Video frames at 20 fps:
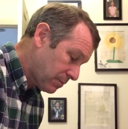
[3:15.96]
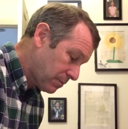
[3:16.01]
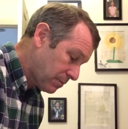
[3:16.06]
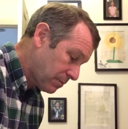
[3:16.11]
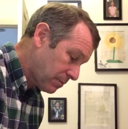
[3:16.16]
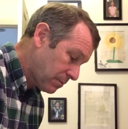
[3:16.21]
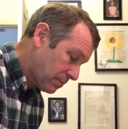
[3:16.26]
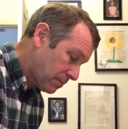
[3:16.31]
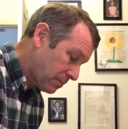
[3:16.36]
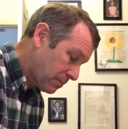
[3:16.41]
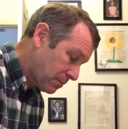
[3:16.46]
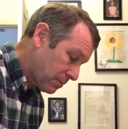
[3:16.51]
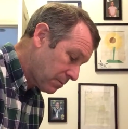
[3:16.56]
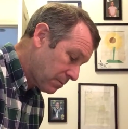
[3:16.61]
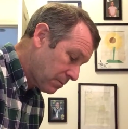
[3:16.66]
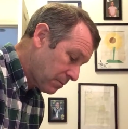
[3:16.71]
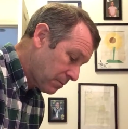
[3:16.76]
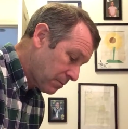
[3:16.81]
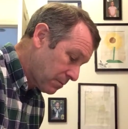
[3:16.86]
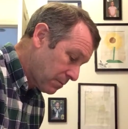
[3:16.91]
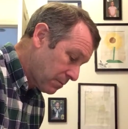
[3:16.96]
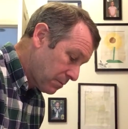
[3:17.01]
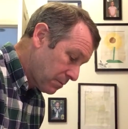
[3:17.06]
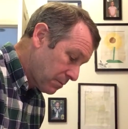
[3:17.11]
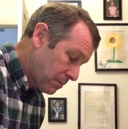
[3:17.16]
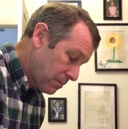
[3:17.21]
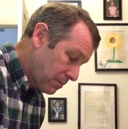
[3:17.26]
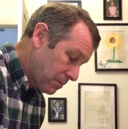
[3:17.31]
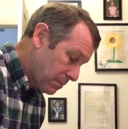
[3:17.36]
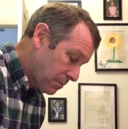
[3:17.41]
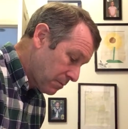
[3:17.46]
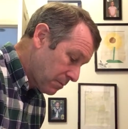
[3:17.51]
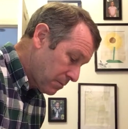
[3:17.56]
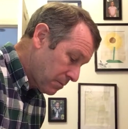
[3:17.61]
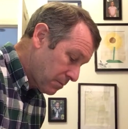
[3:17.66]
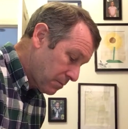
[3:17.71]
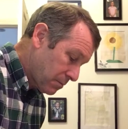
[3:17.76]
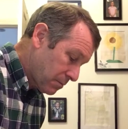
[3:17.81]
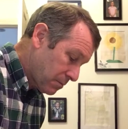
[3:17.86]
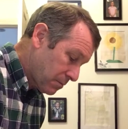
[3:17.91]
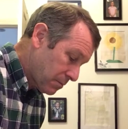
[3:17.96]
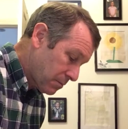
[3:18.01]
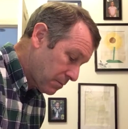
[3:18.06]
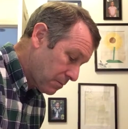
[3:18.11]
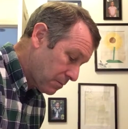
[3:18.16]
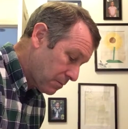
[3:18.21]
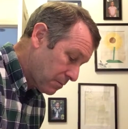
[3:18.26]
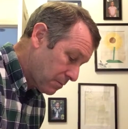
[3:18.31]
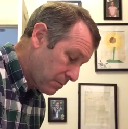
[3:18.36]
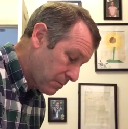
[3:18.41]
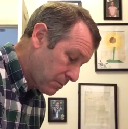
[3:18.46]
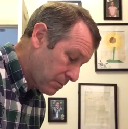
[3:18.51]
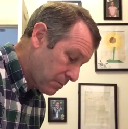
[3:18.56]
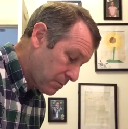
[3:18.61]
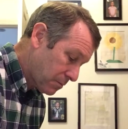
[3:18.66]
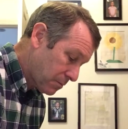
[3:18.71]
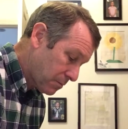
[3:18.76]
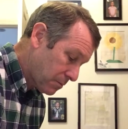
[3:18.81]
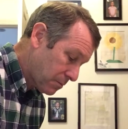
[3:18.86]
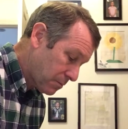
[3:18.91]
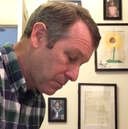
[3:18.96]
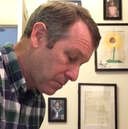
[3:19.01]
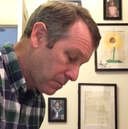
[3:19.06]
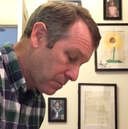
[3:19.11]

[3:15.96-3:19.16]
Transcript: (no one is talking)